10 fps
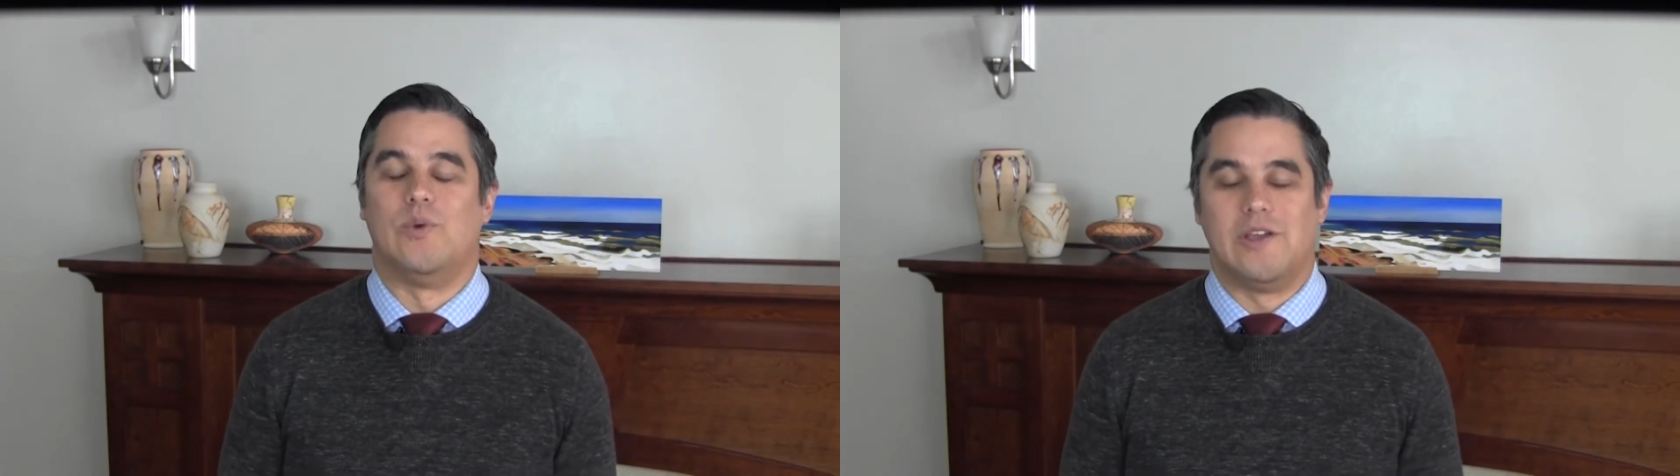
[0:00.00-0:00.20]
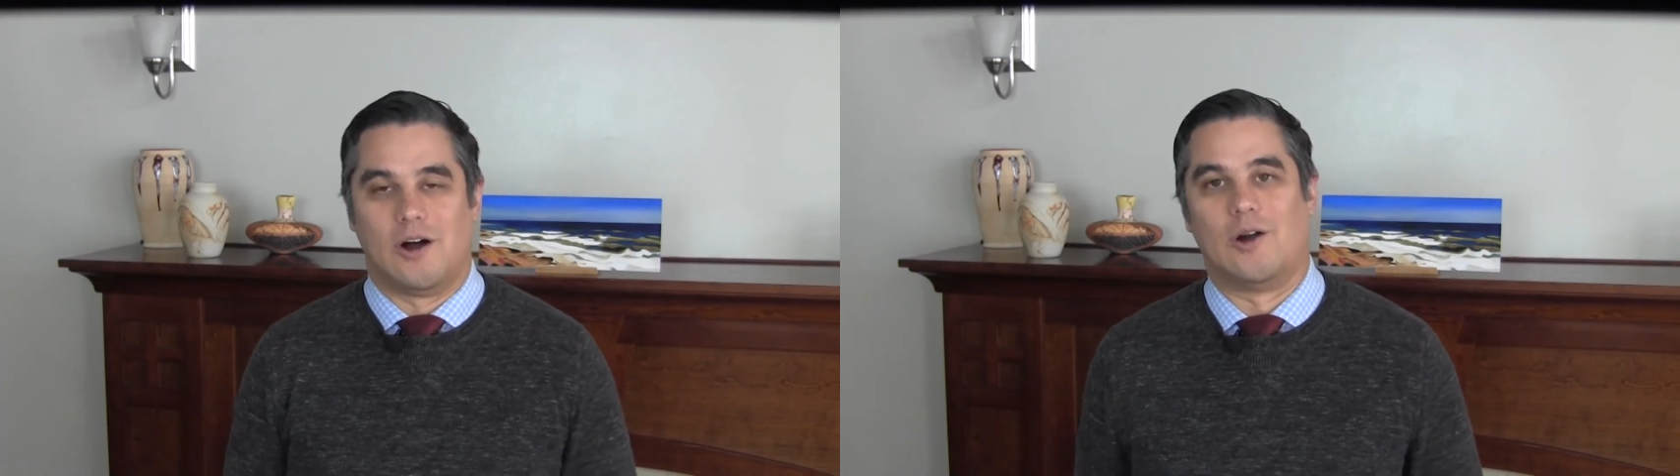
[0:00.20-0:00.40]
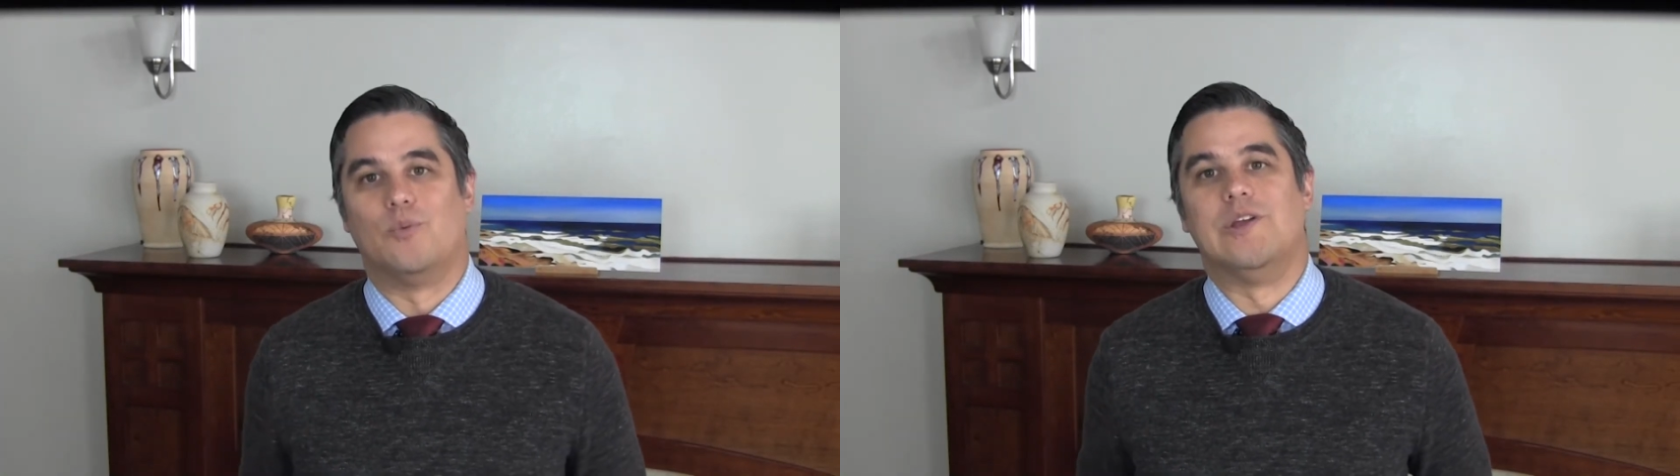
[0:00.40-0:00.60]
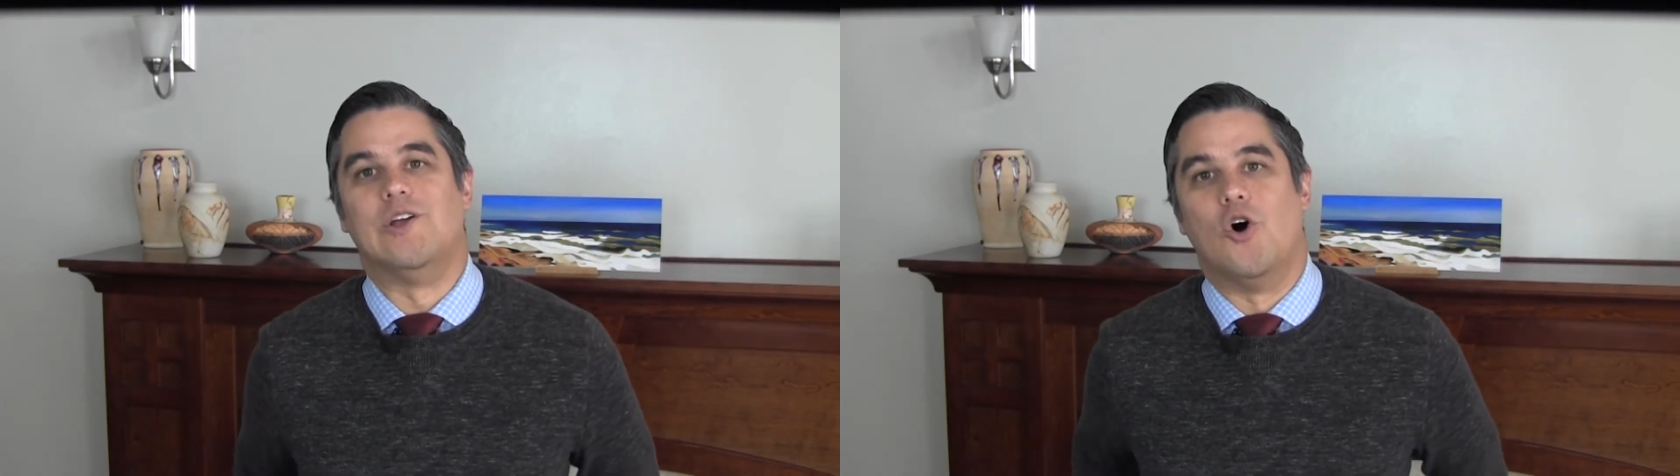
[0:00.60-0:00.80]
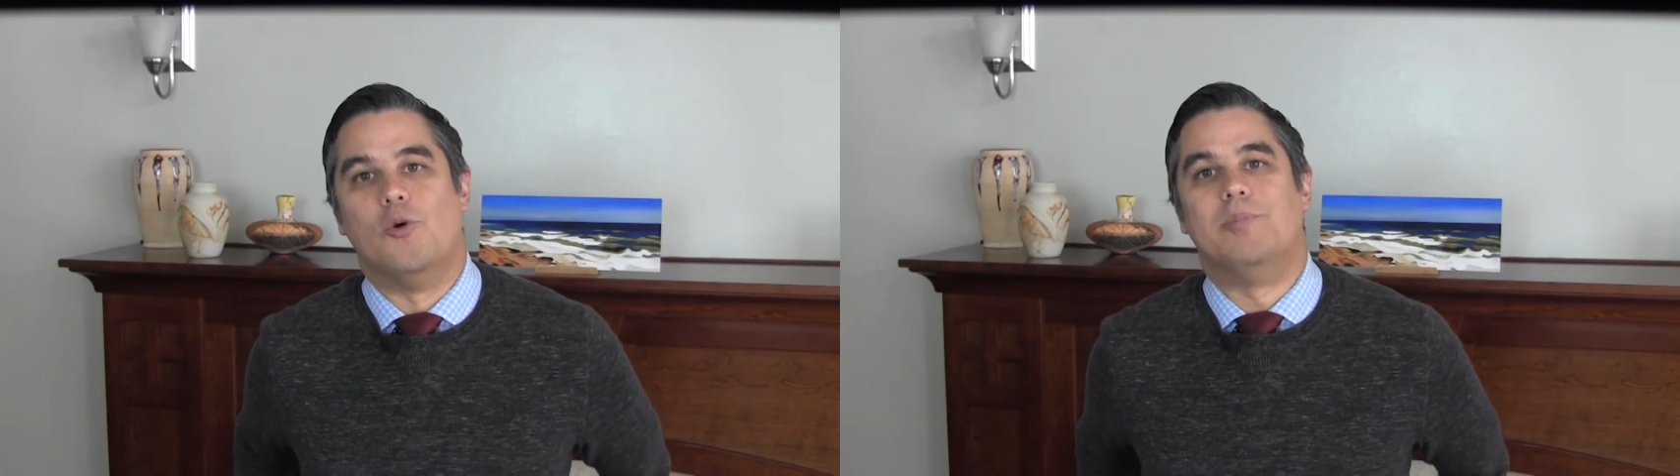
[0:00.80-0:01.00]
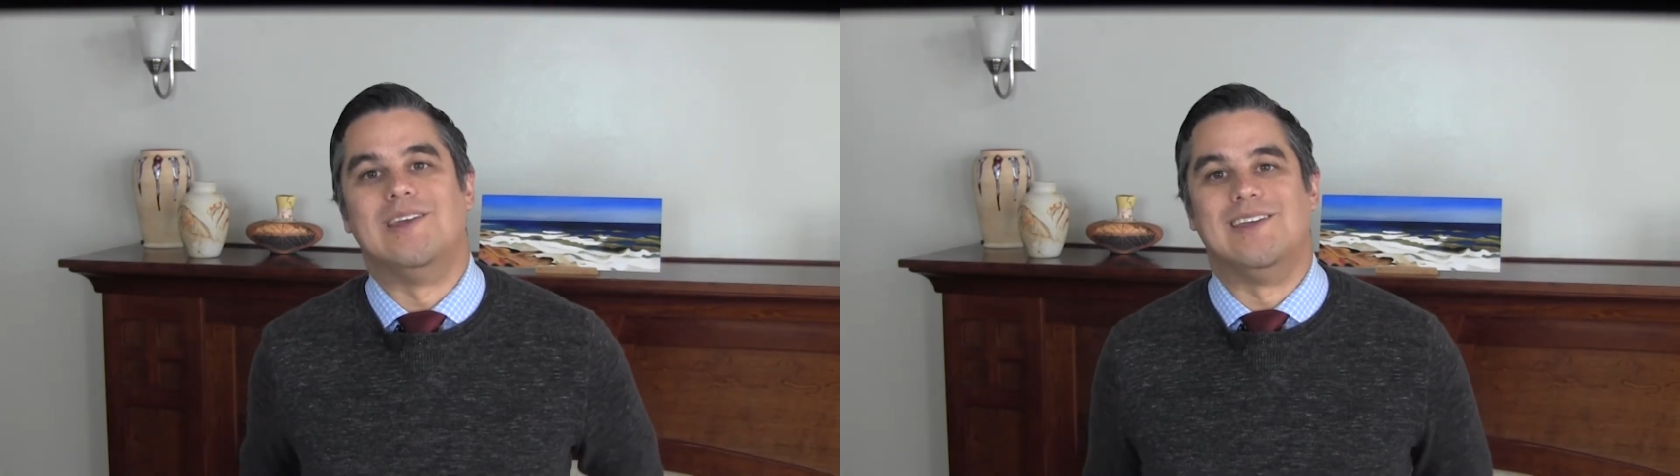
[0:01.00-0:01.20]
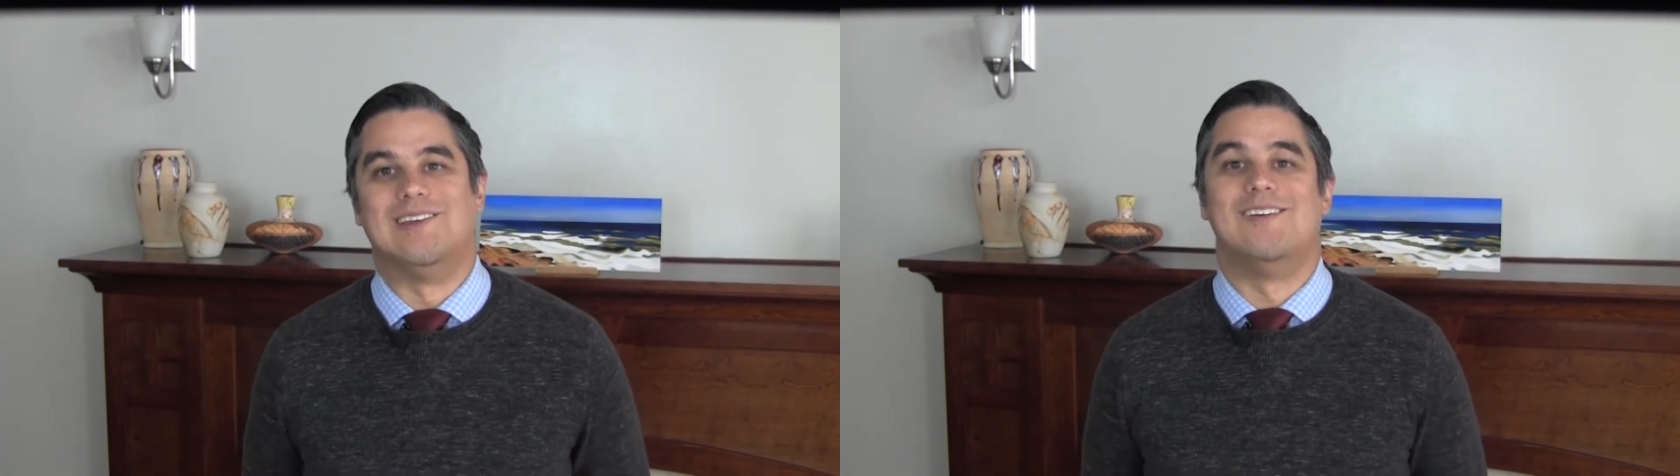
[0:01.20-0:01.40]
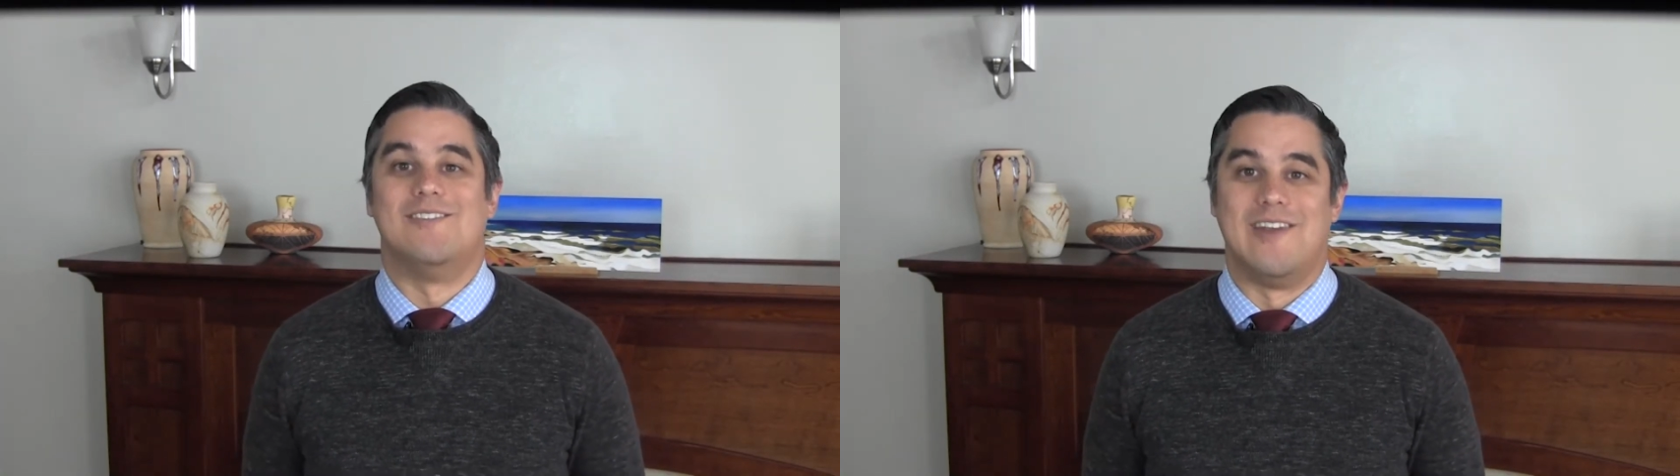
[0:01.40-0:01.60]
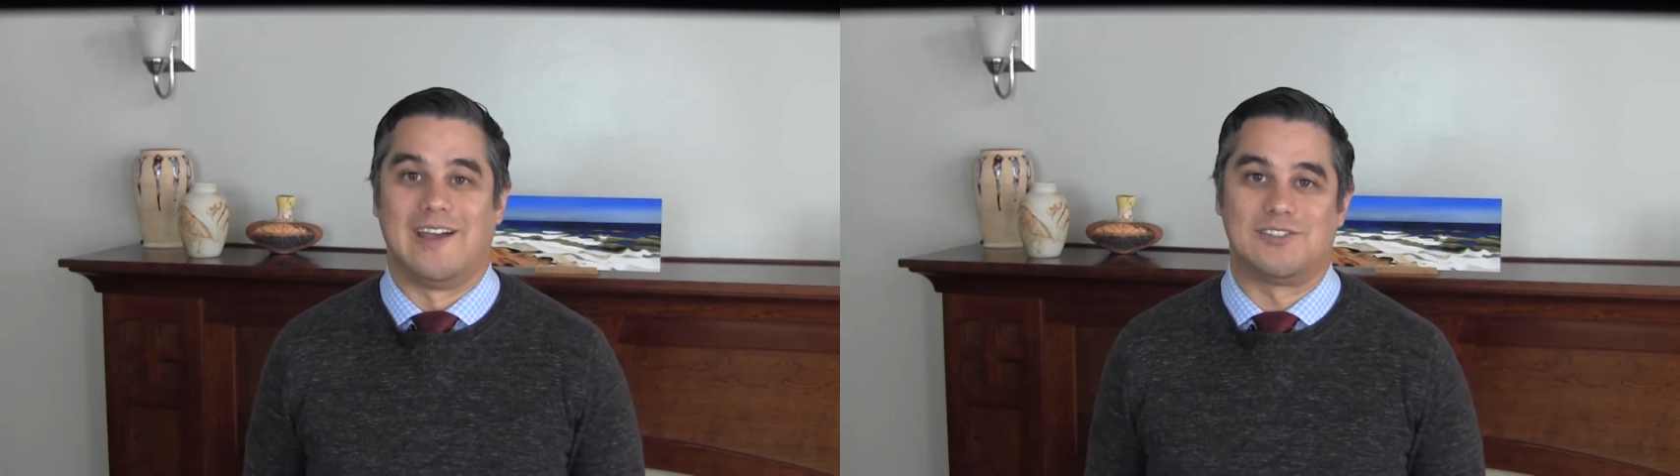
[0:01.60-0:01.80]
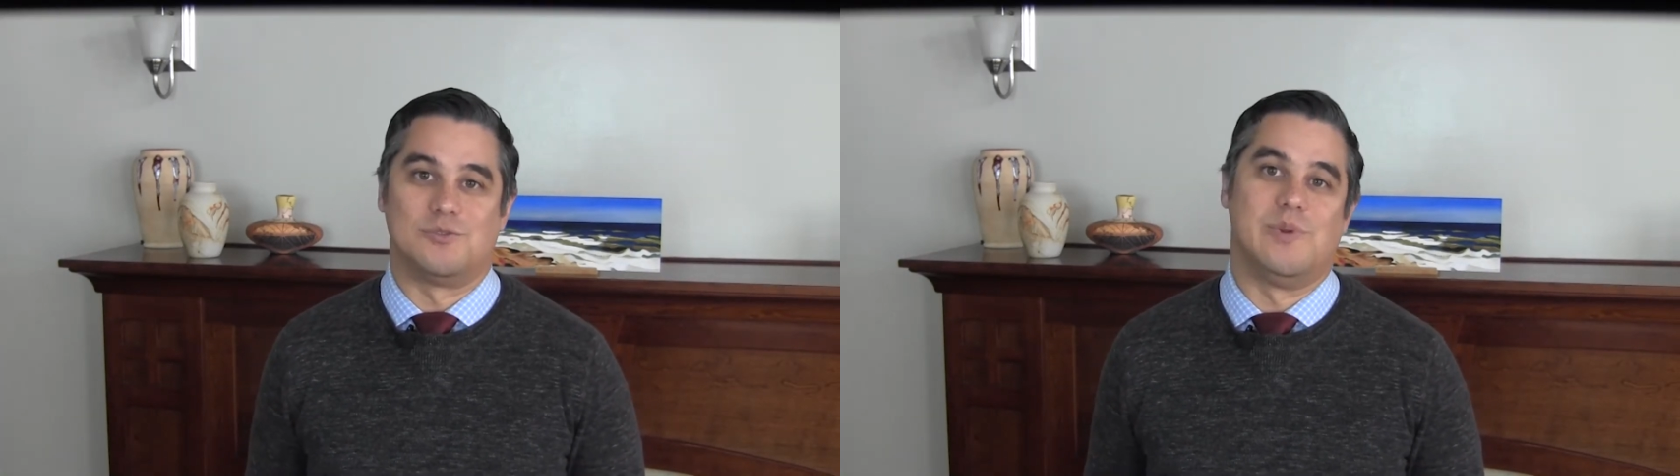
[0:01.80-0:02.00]
we are reopening
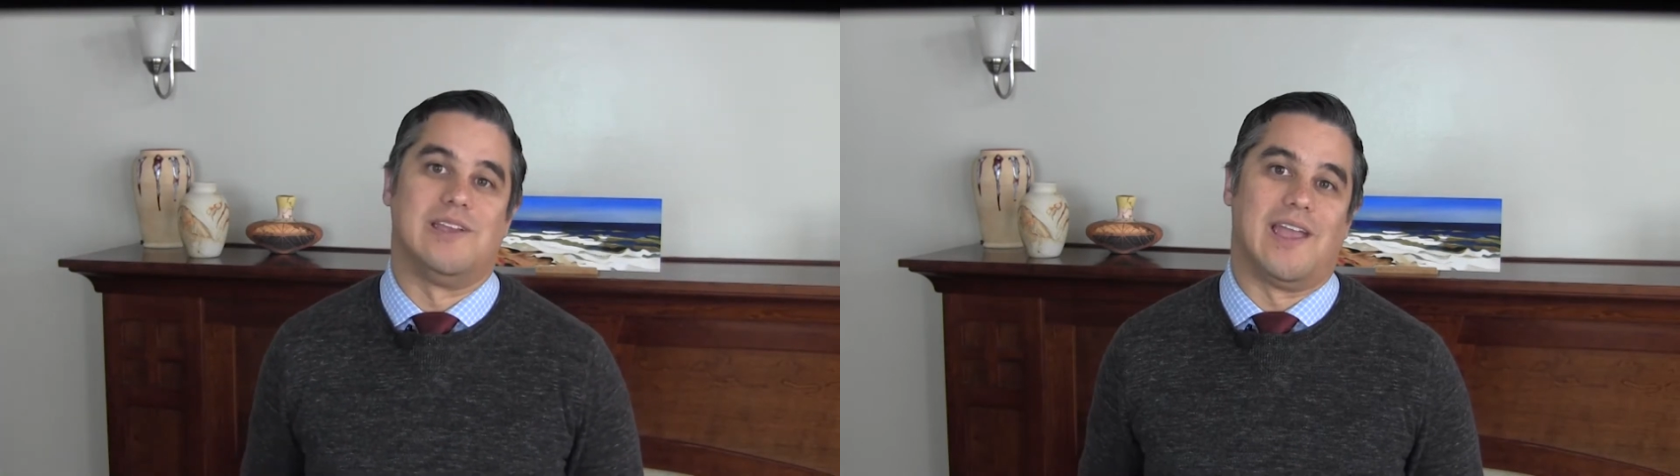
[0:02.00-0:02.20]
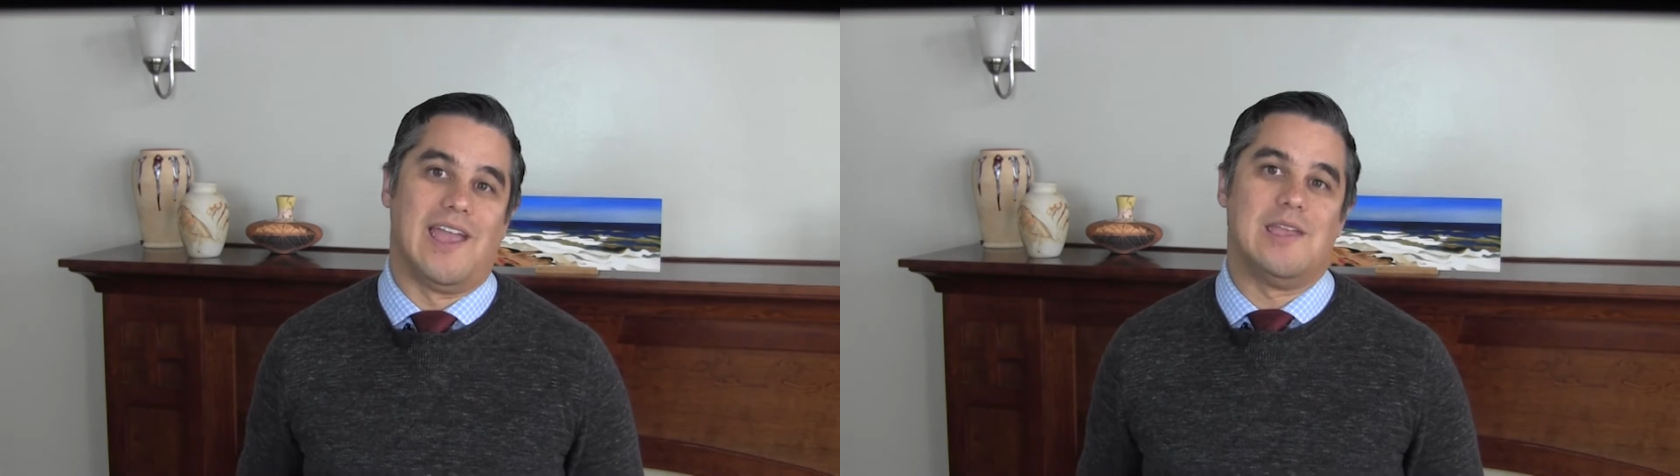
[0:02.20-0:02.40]
next week,